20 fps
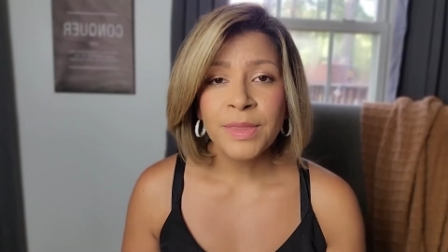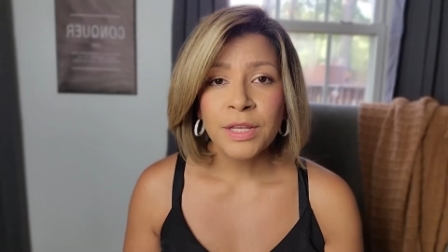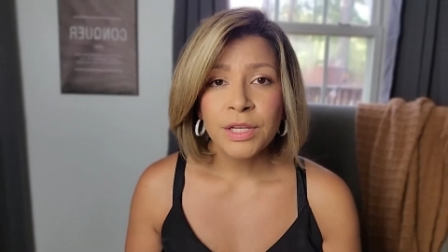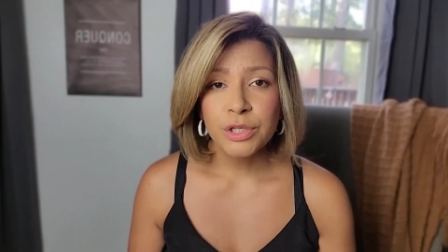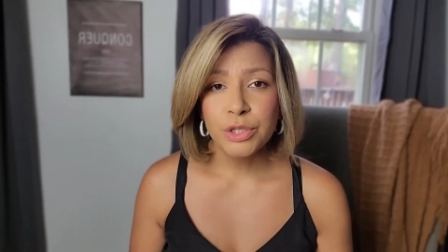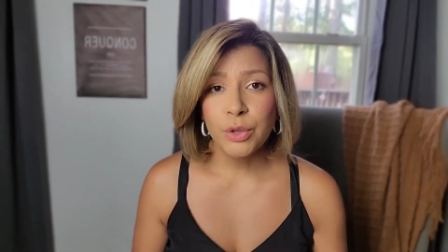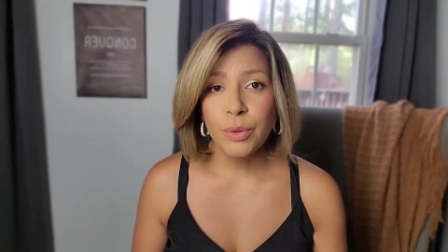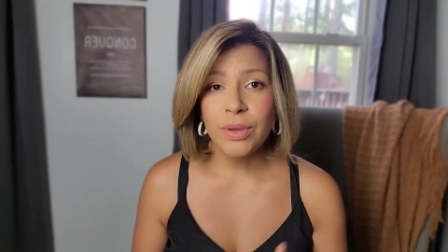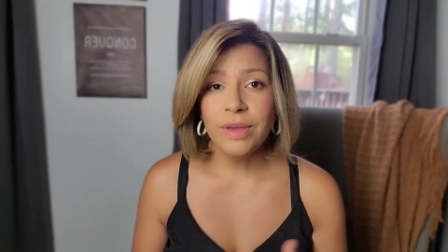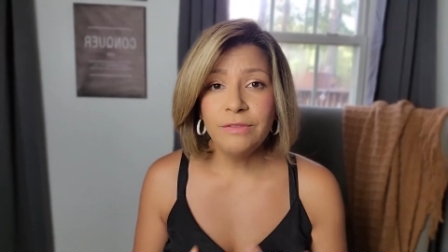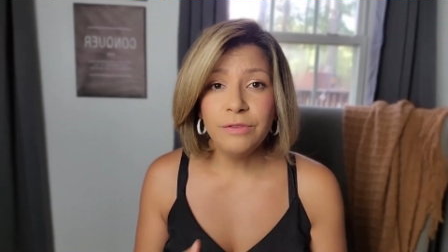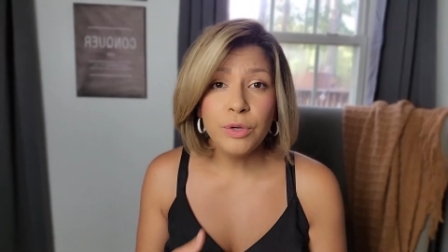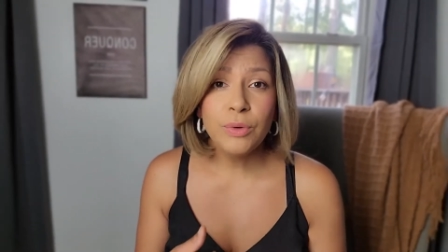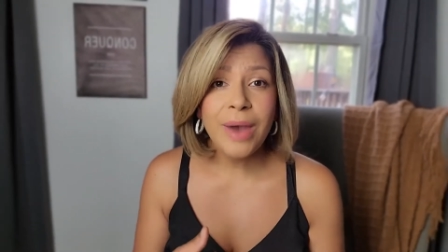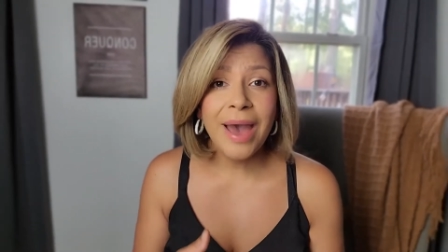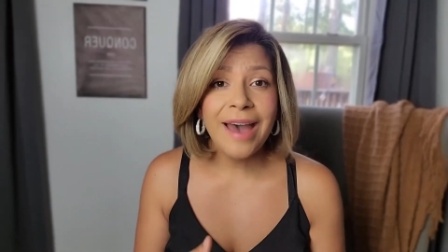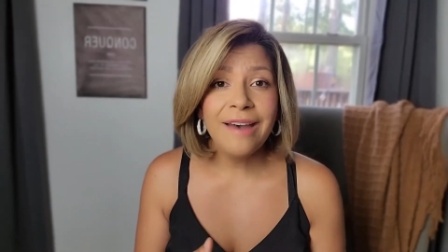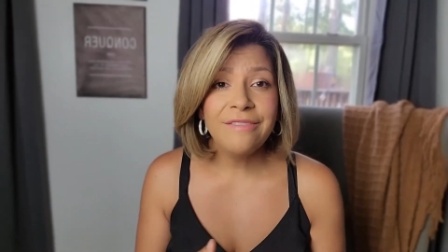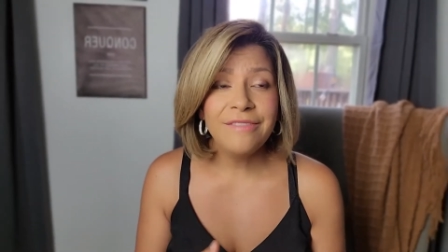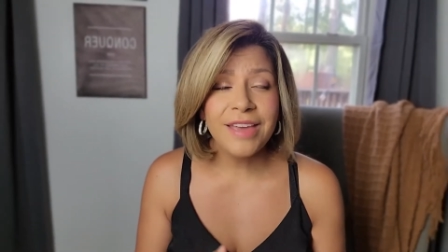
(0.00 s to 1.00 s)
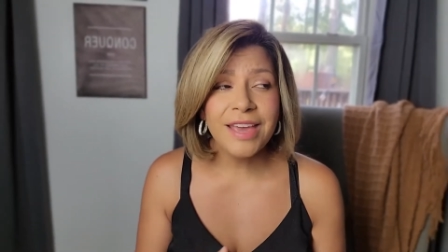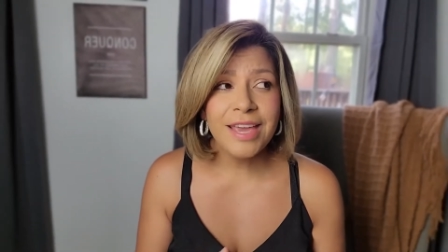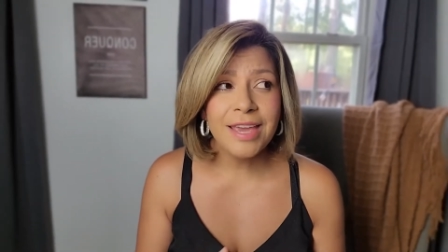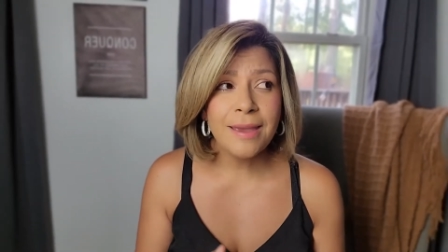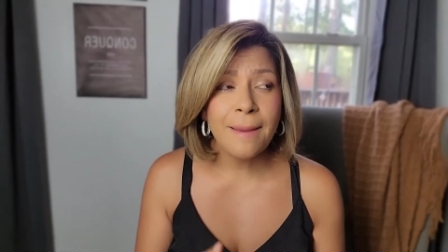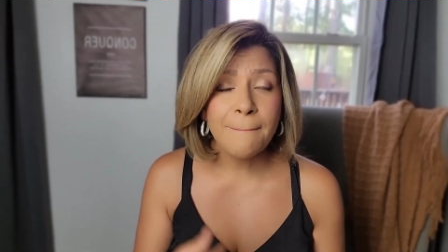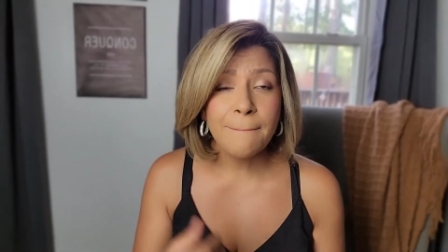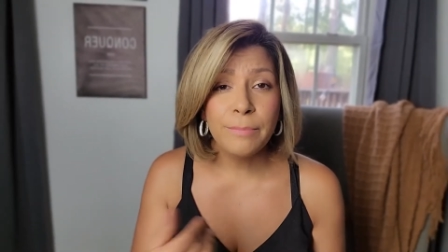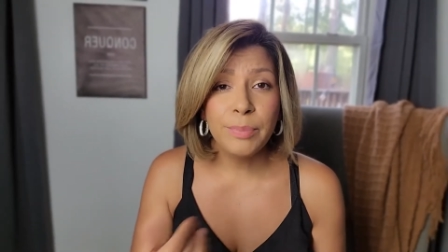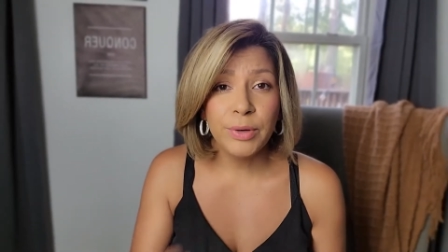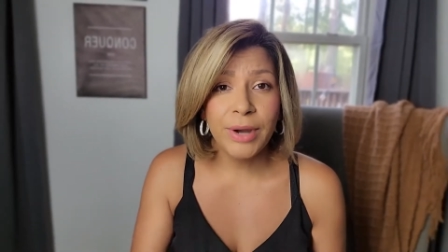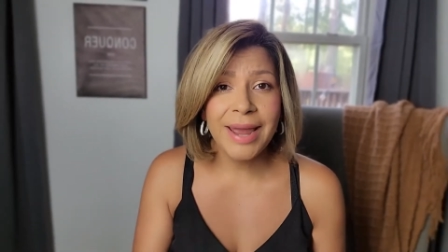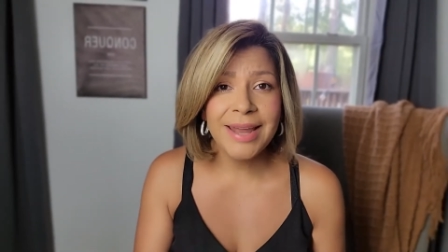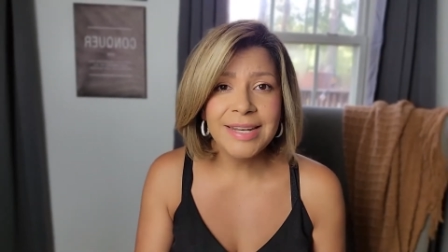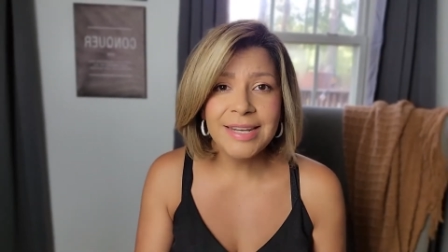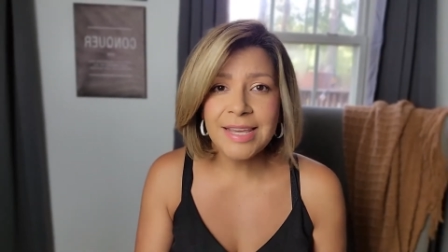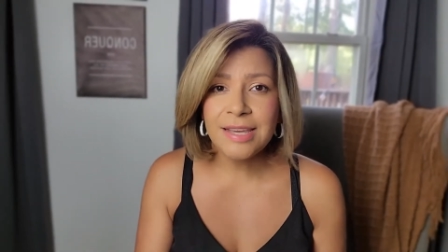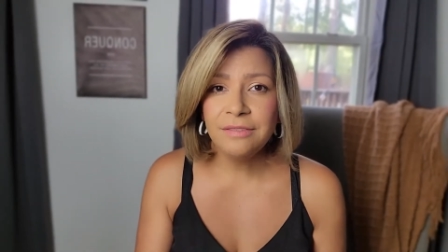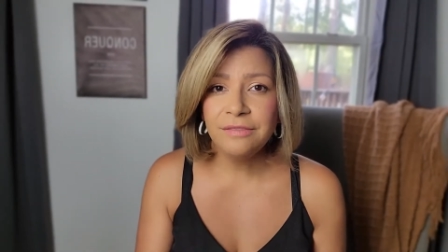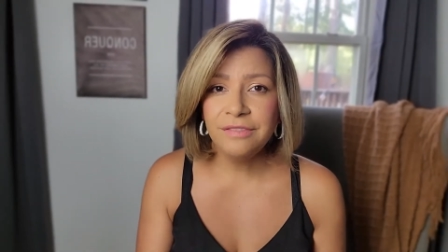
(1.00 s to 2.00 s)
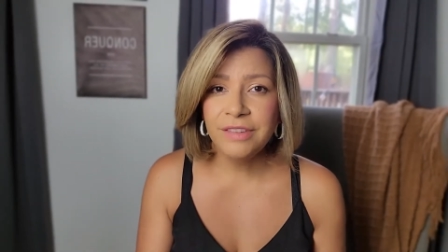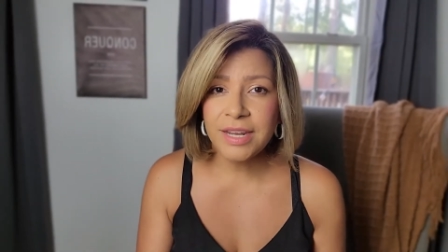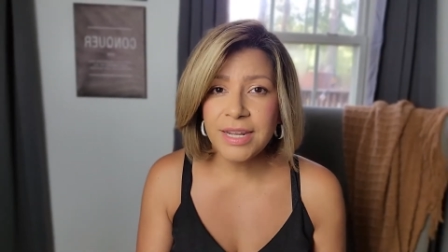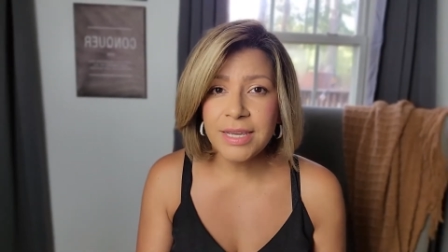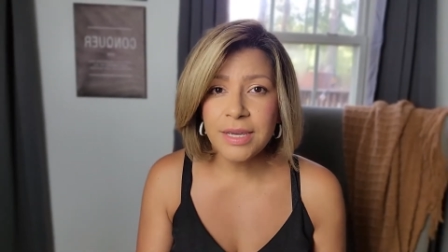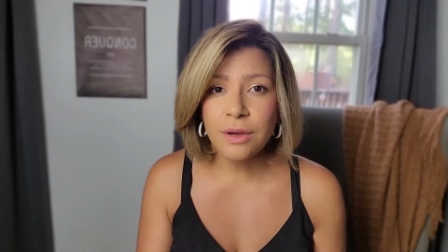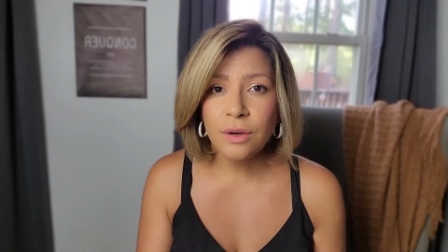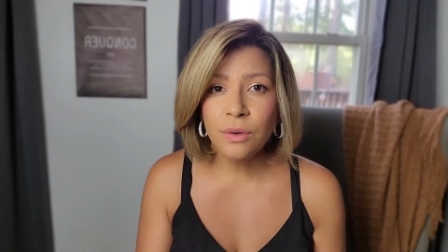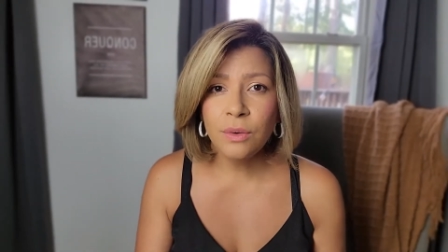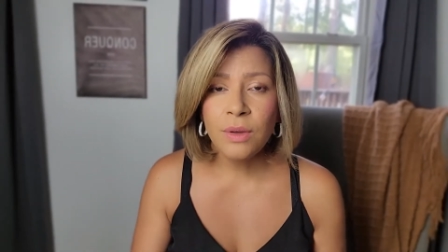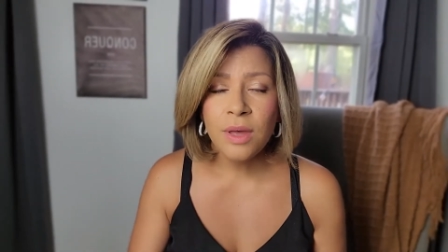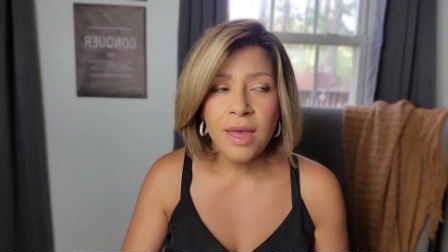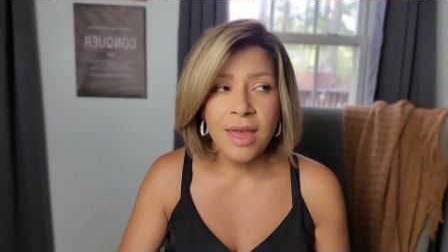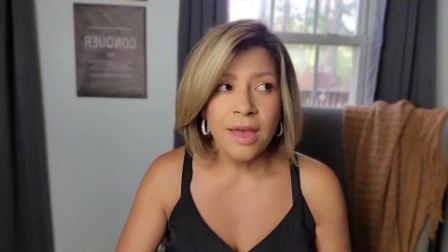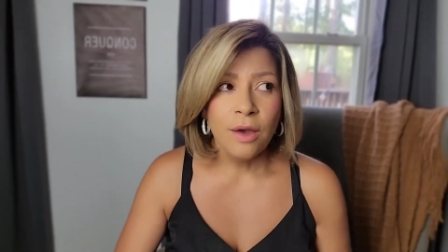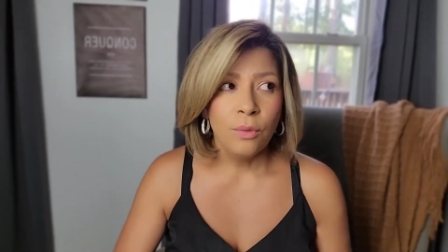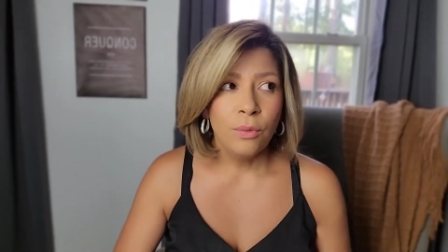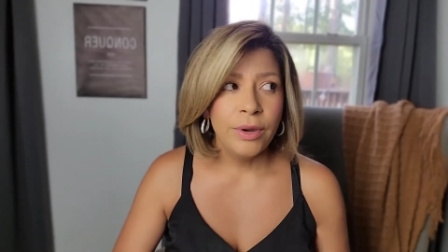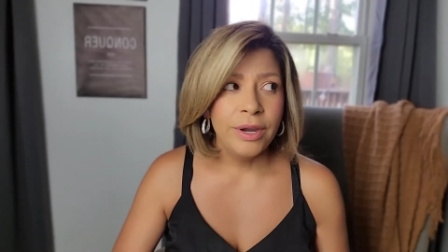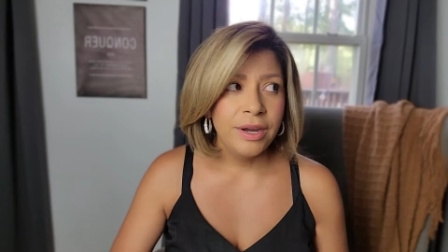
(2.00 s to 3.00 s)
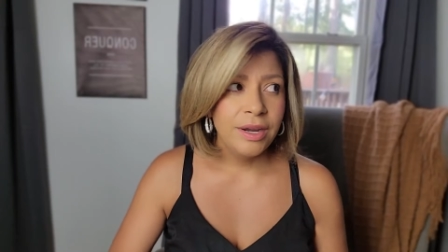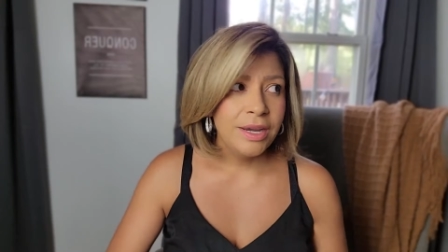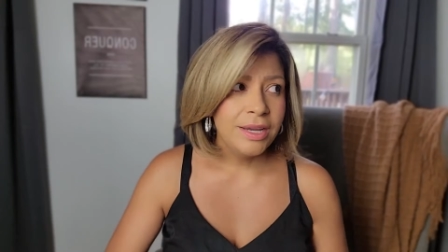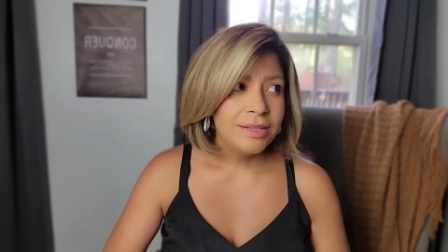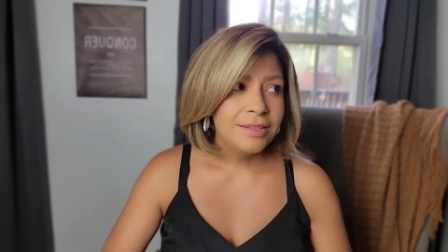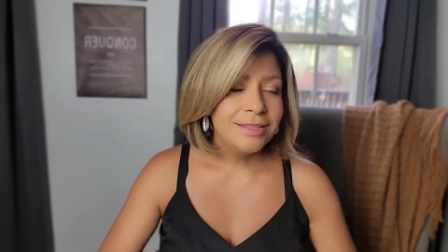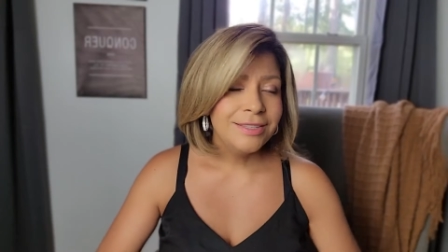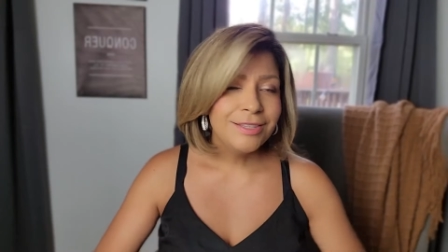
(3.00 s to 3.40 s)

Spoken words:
So if you have a branding video where it's